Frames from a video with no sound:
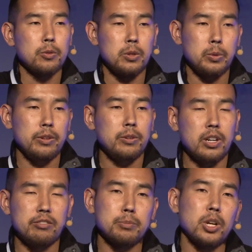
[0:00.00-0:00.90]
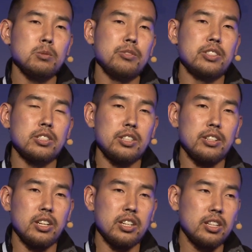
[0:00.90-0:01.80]
where we are responsible for
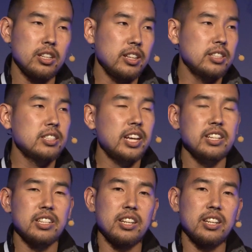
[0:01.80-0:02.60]
signing